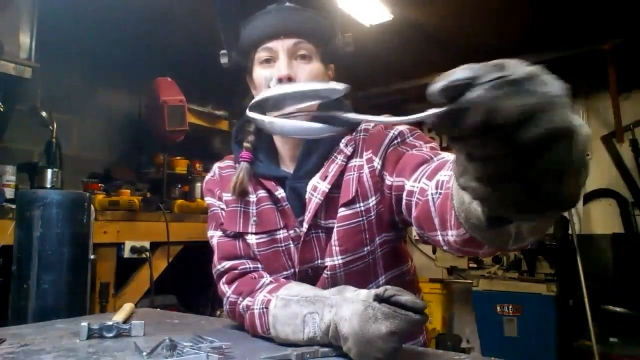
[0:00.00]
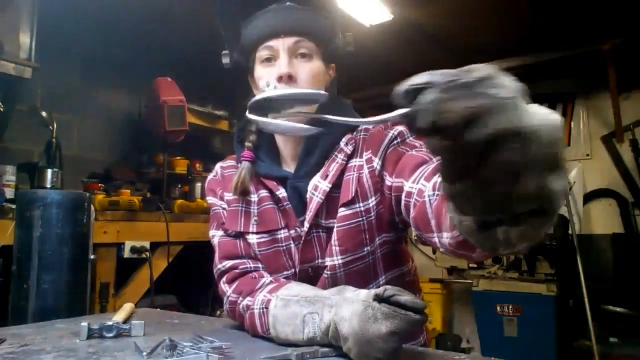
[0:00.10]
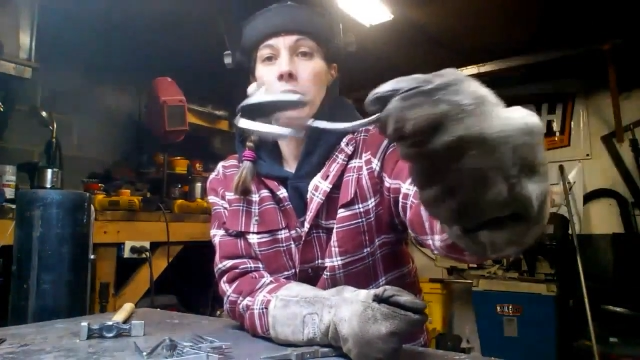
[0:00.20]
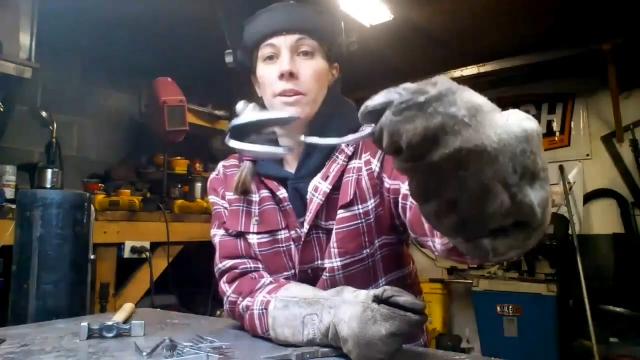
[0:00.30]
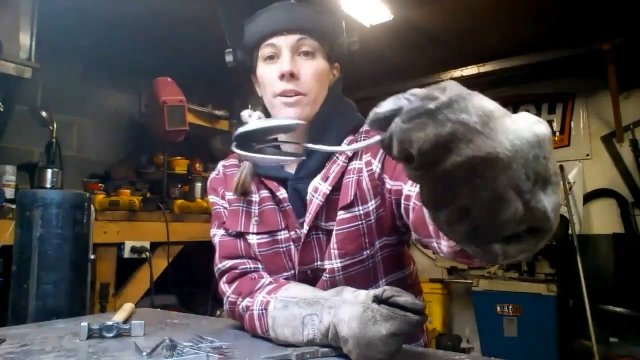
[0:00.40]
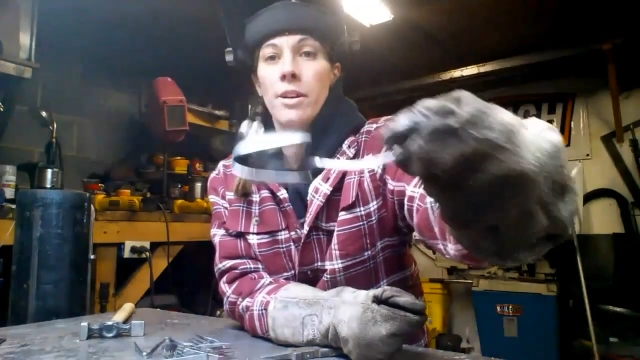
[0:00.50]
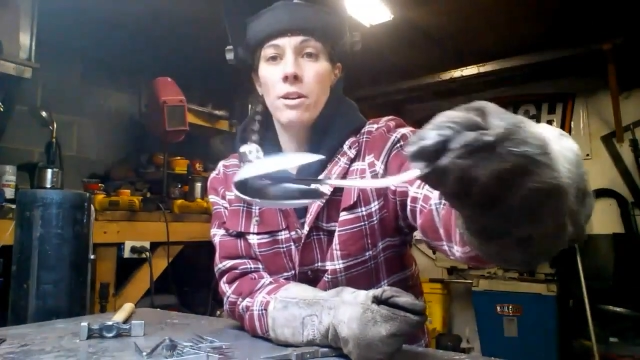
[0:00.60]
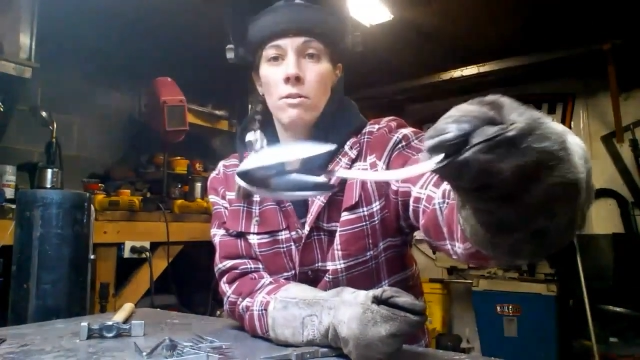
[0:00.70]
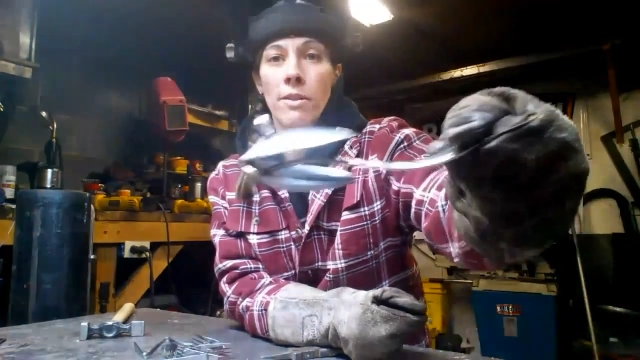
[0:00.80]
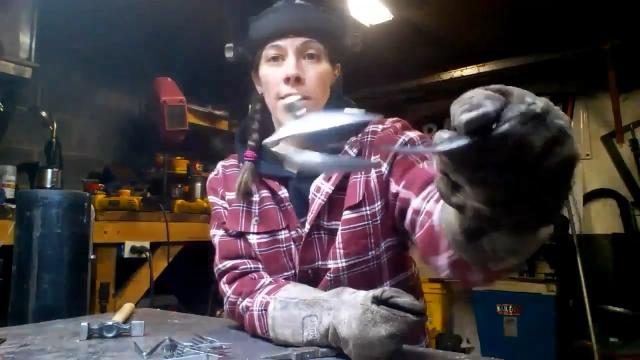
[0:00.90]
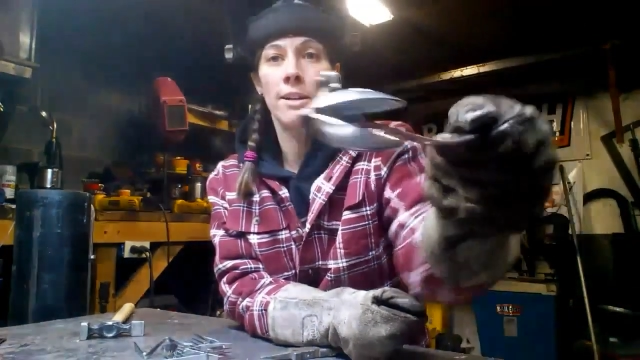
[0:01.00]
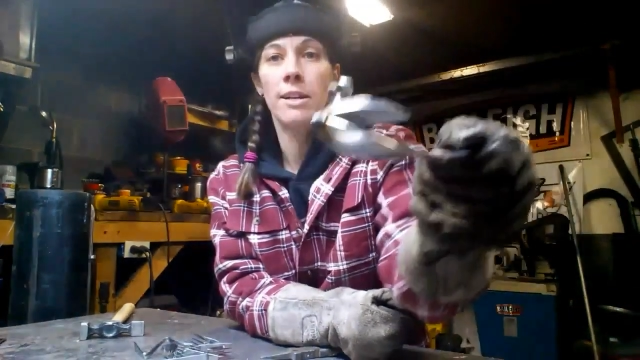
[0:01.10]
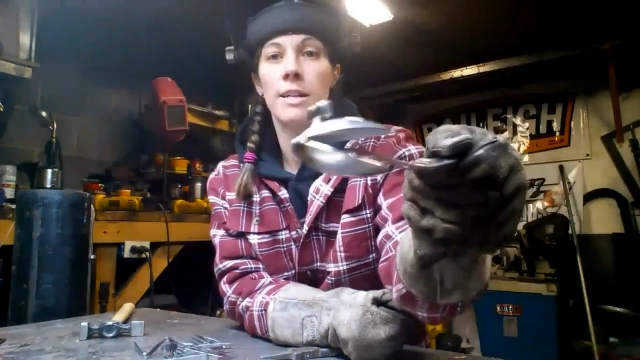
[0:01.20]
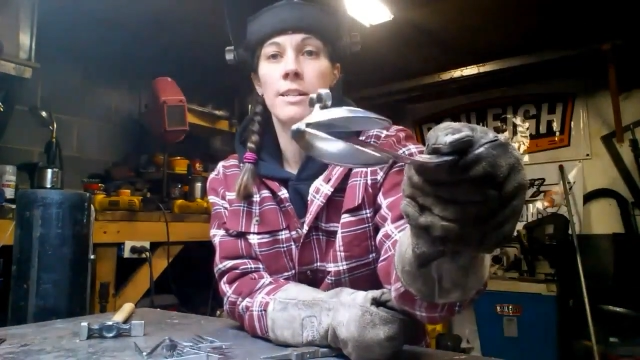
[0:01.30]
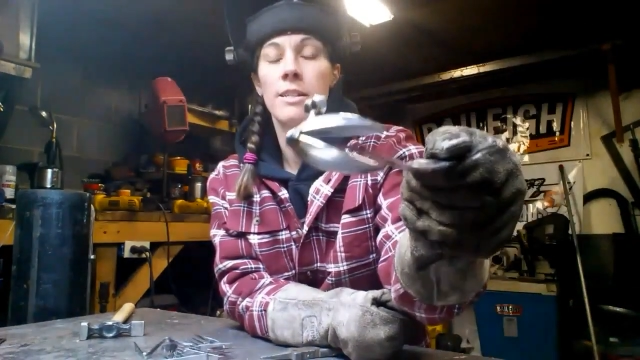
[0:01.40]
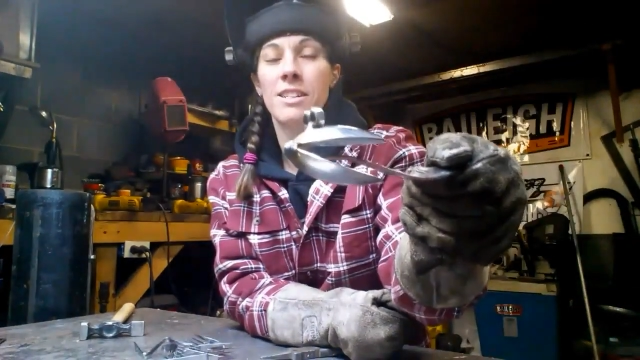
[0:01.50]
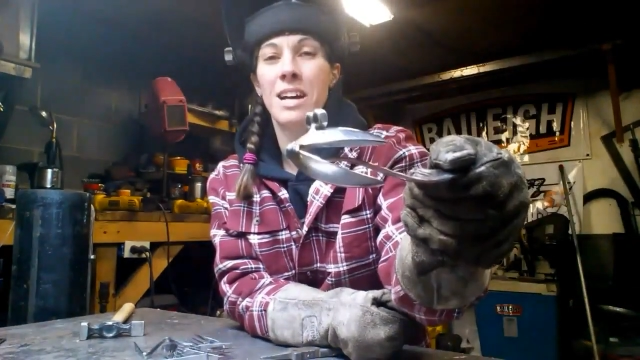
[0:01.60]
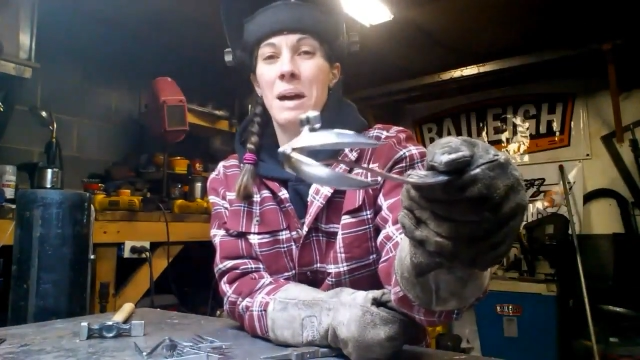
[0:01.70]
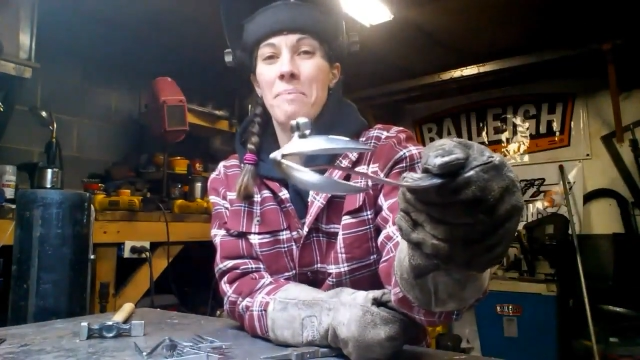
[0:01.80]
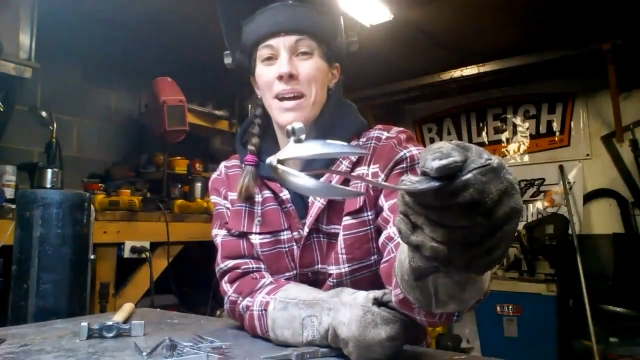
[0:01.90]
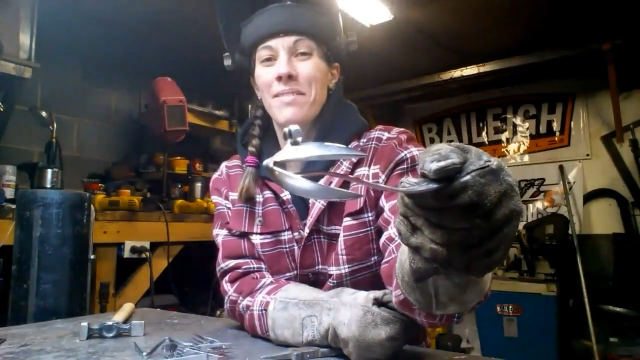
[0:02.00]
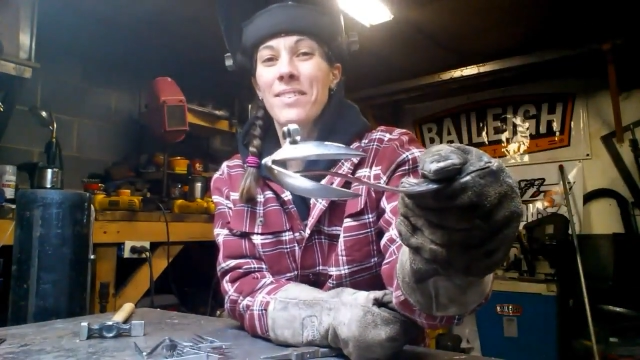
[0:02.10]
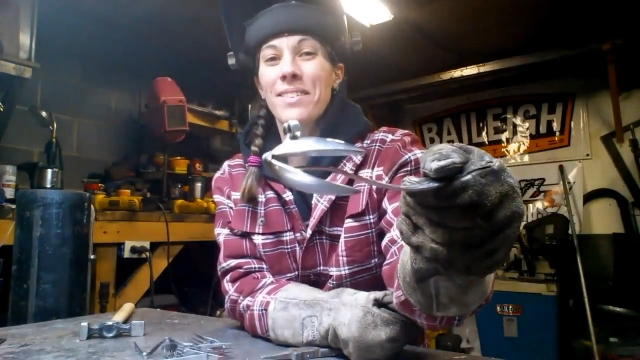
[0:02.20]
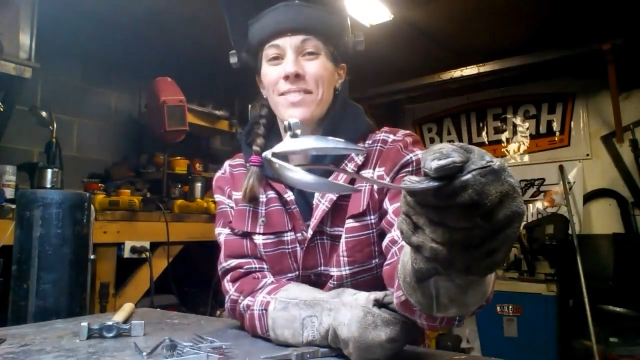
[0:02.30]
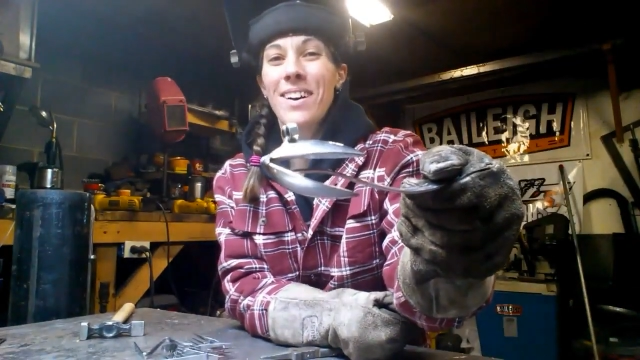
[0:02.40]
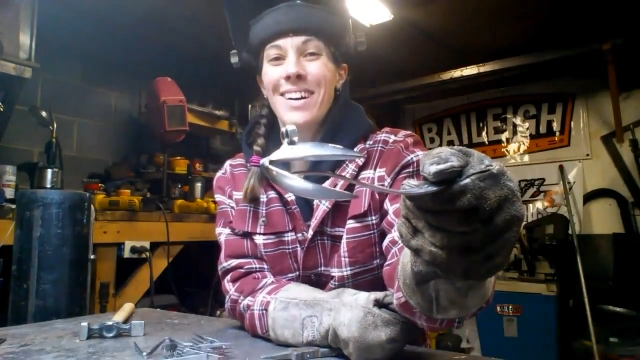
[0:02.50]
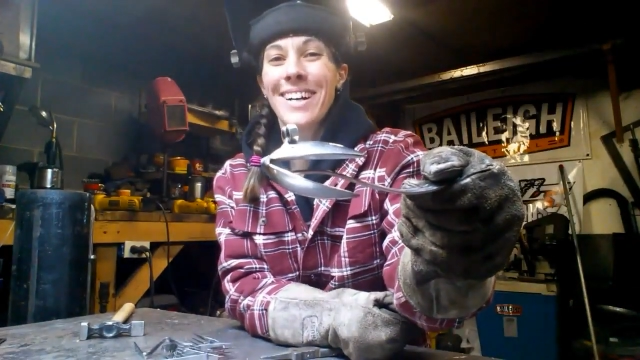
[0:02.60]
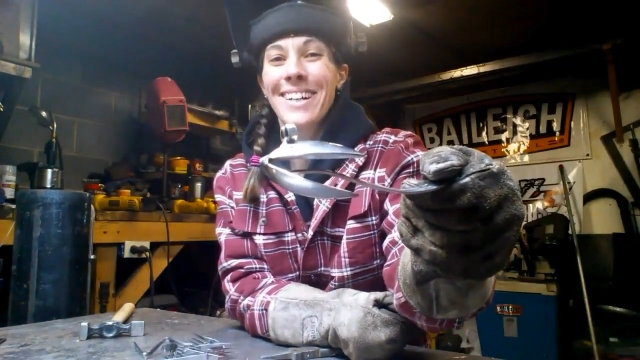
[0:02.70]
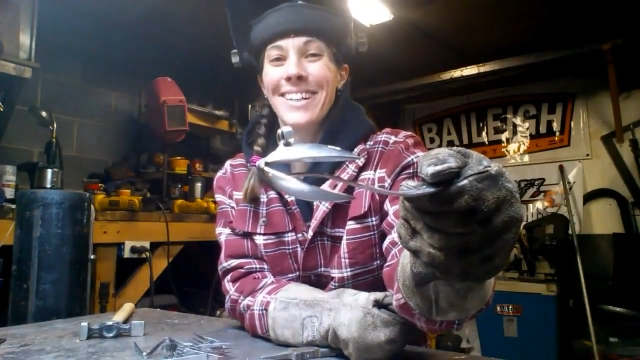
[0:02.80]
But there you go. There is the top half of your frog.